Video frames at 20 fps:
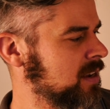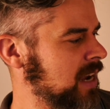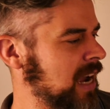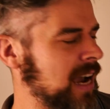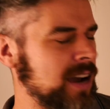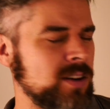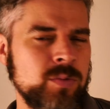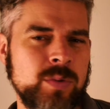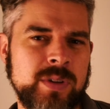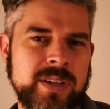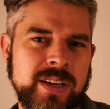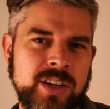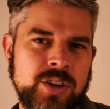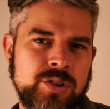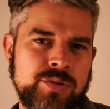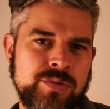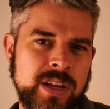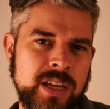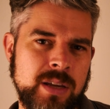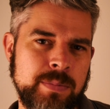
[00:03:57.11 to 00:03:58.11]
how would a
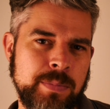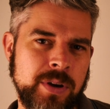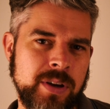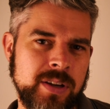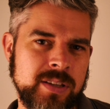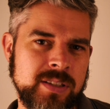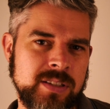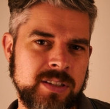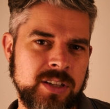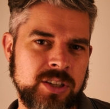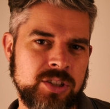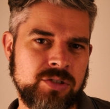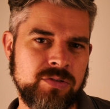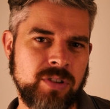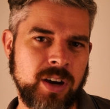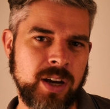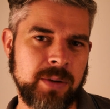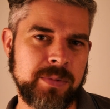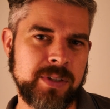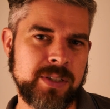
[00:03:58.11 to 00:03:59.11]
Greek person
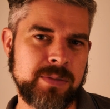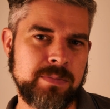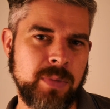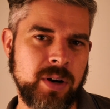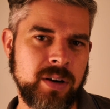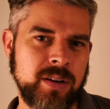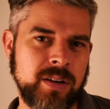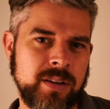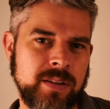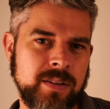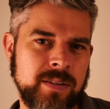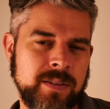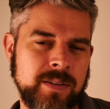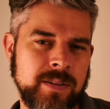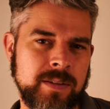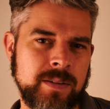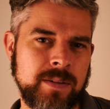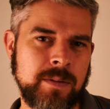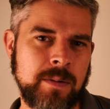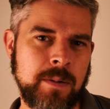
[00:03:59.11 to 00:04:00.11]
describe this mug?
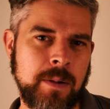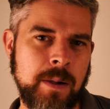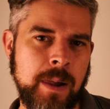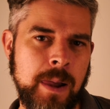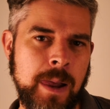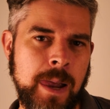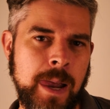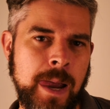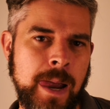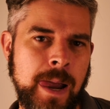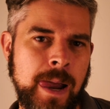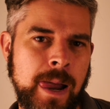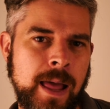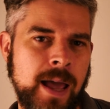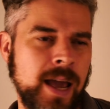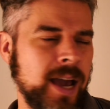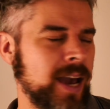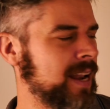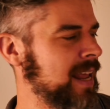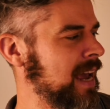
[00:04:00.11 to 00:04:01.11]

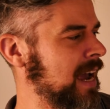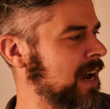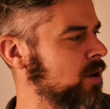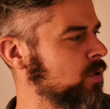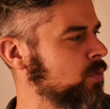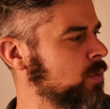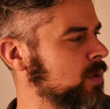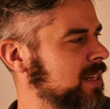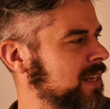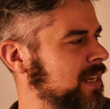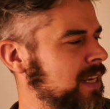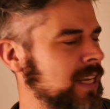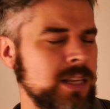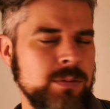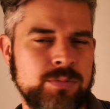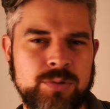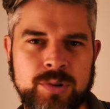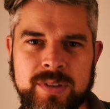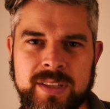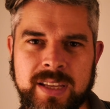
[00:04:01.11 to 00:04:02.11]
And how would a
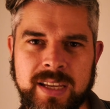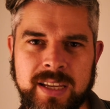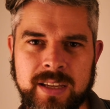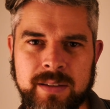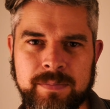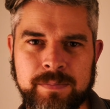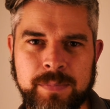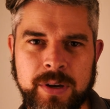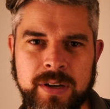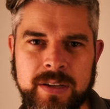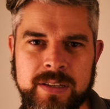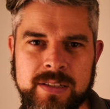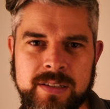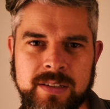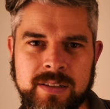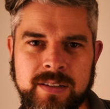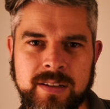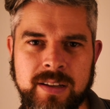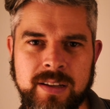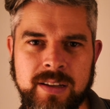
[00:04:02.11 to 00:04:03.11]
Hebrew thinking
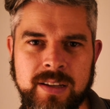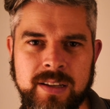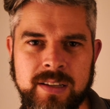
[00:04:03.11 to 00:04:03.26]
person